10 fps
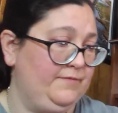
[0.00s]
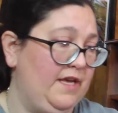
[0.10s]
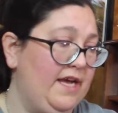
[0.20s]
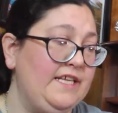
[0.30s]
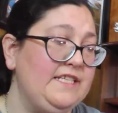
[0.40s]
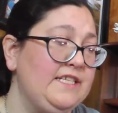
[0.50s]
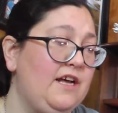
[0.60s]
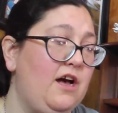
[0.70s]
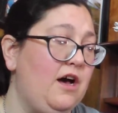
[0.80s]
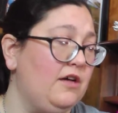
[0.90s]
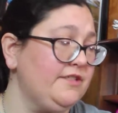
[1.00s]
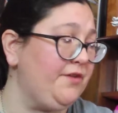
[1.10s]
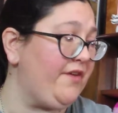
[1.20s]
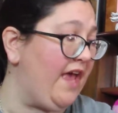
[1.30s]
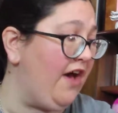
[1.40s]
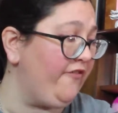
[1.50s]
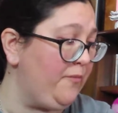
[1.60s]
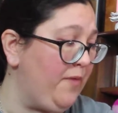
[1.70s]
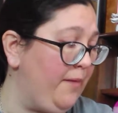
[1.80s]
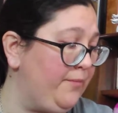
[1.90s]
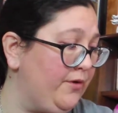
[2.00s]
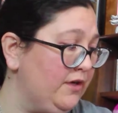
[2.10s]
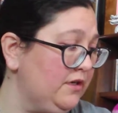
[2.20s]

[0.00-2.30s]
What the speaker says: And he did also an alphabet book.